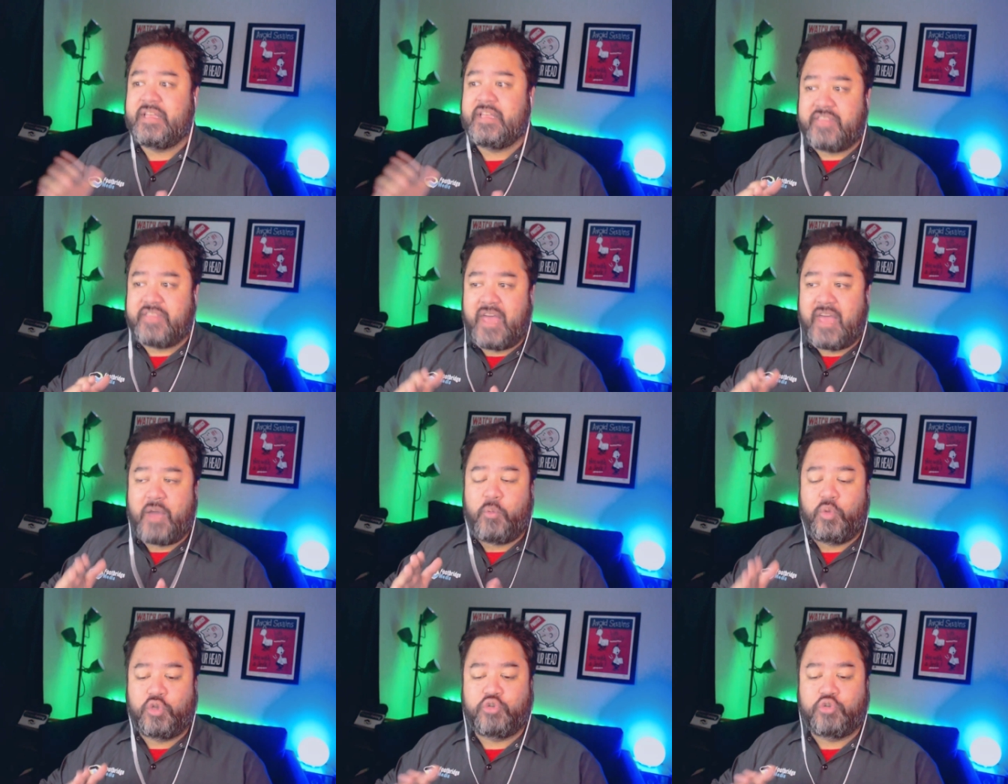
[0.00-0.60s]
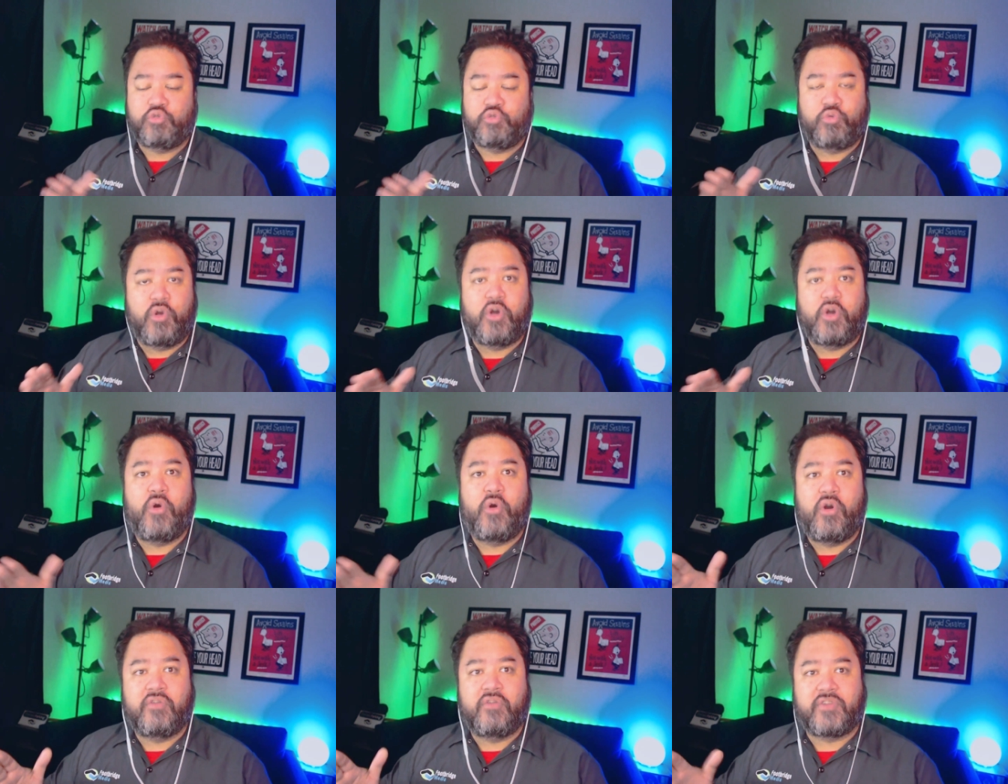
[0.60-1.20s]
that will
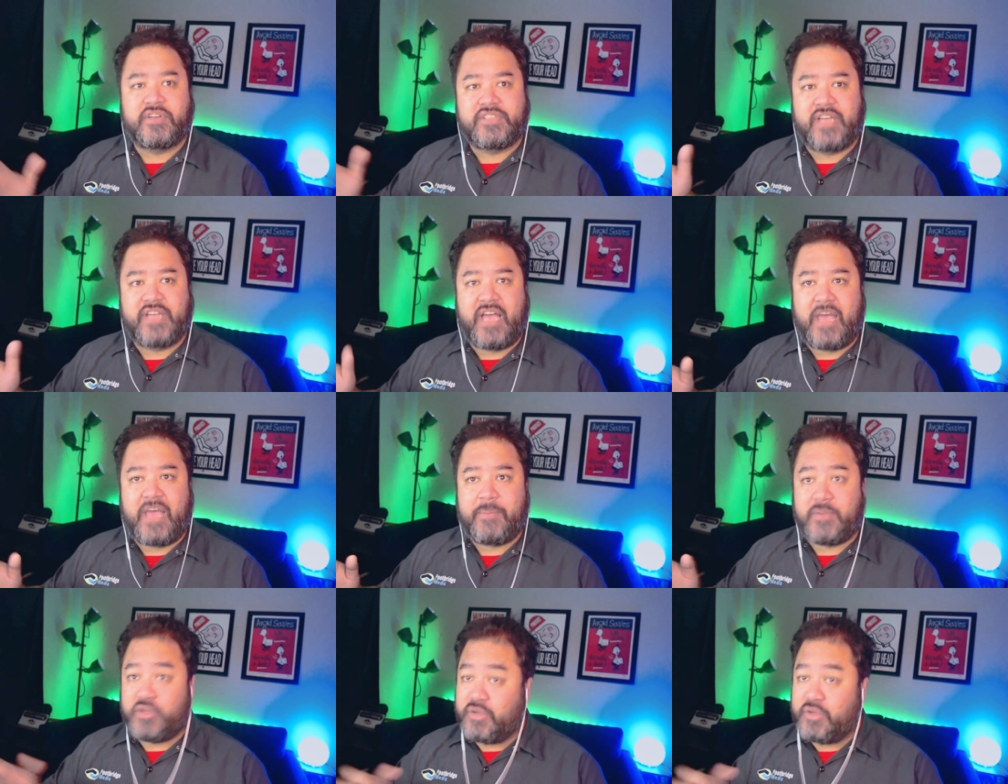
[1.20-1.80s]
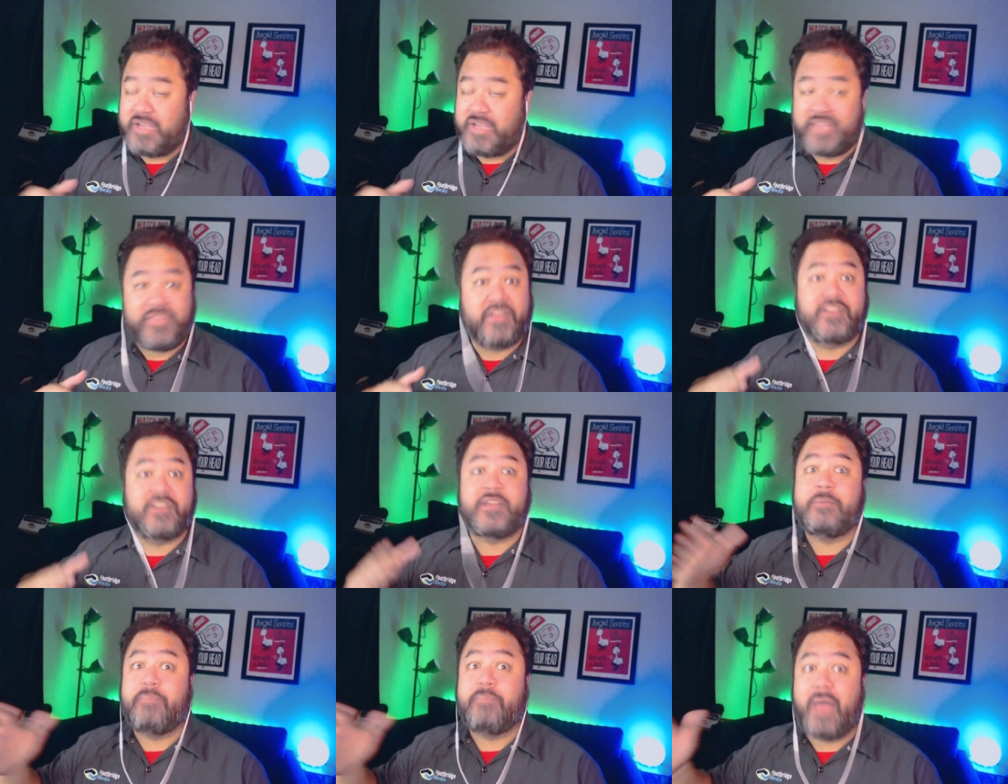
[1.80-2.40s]
grow over time and you get
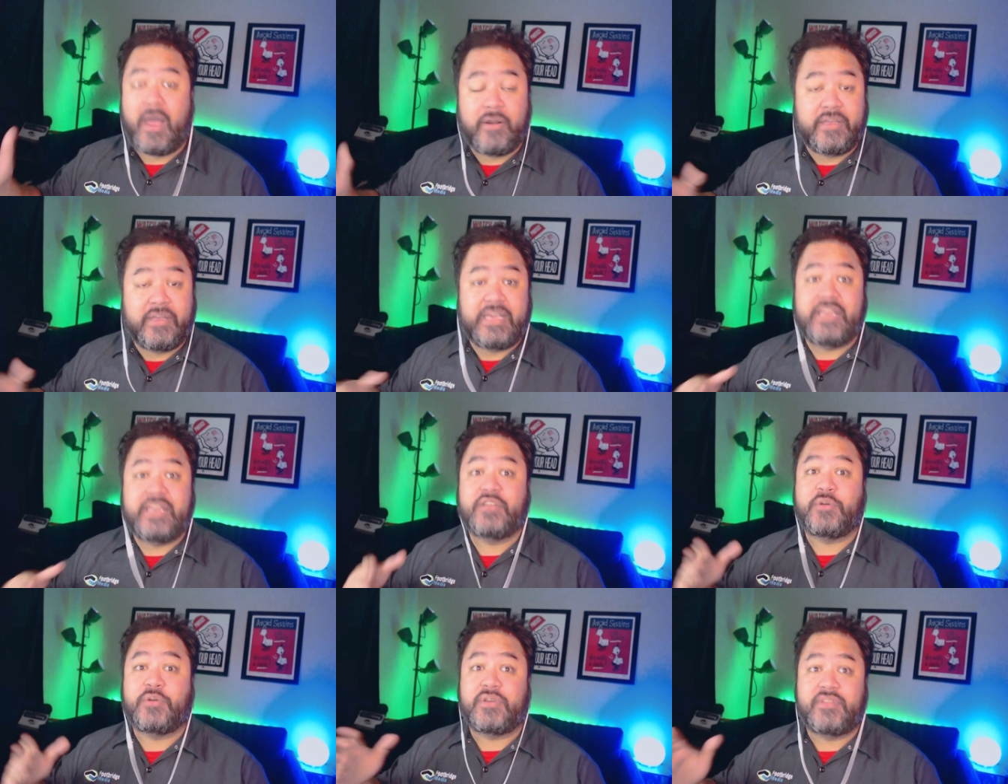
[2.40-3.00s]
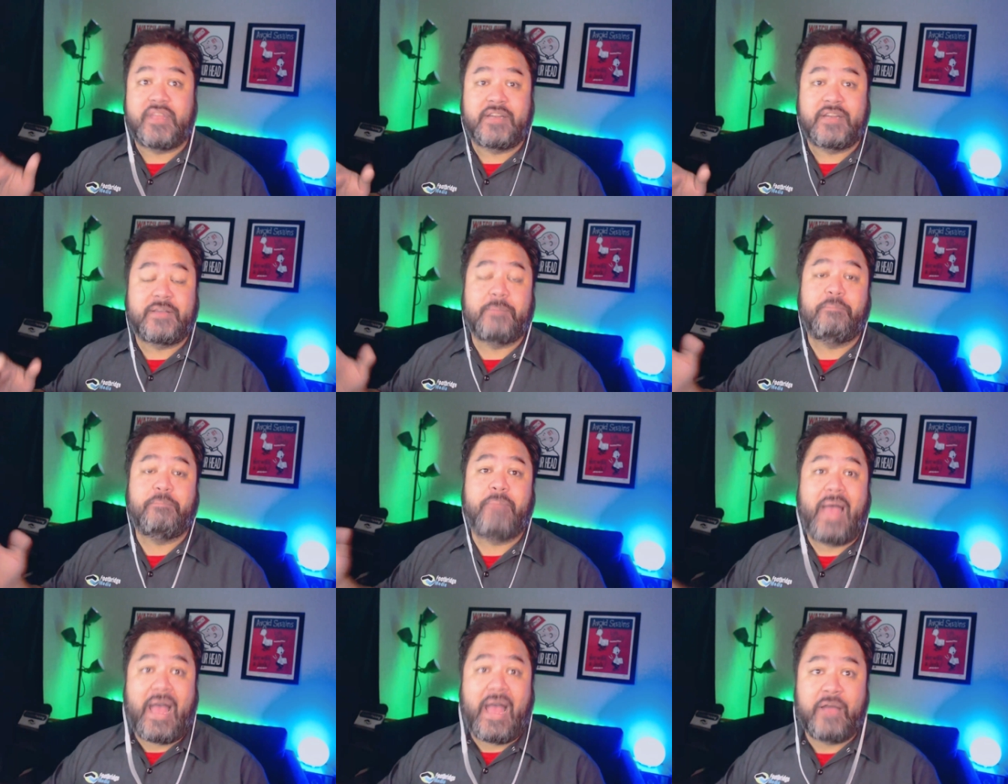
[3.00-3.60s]
that compounding interest, that
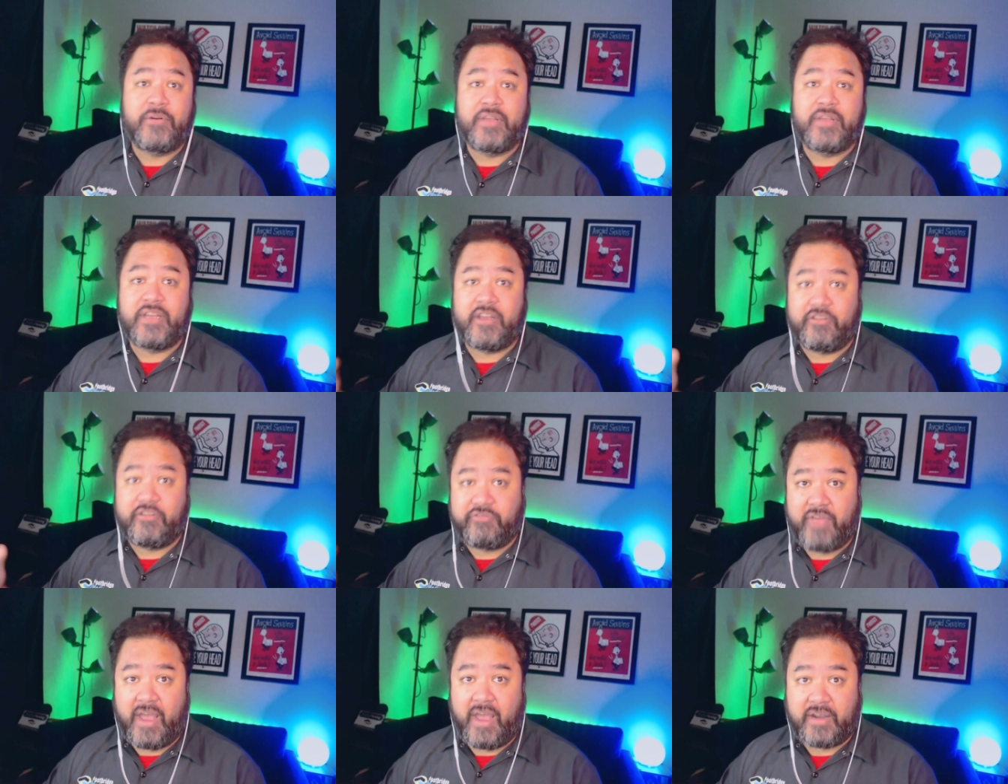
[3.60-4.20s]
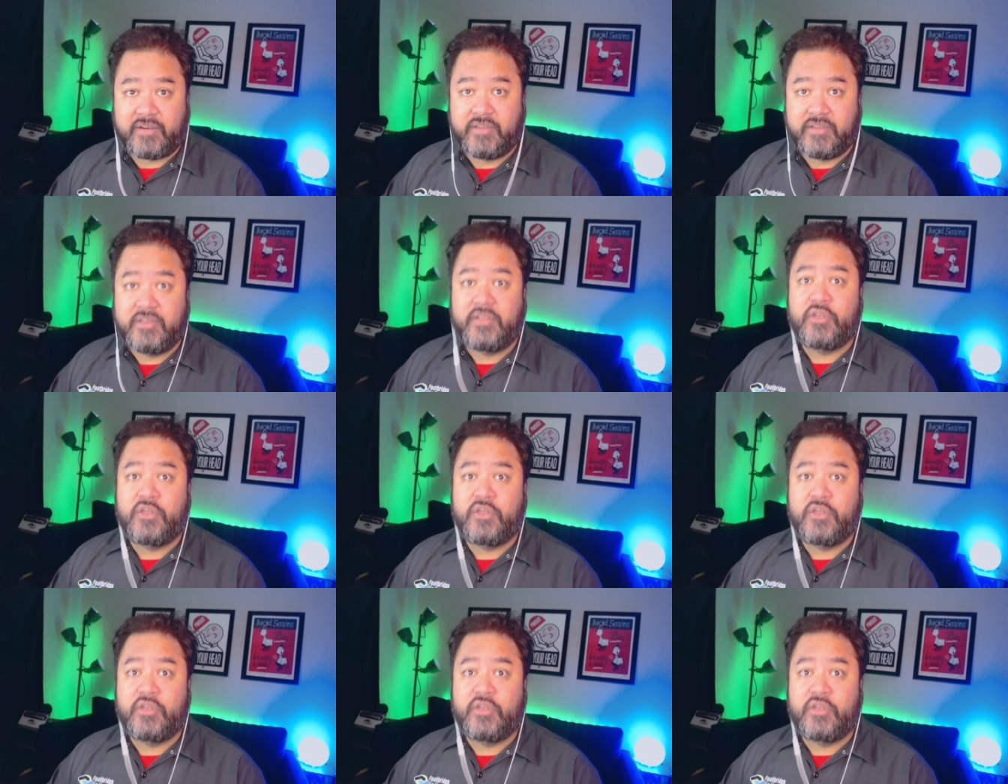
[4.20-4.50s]
compounding effect,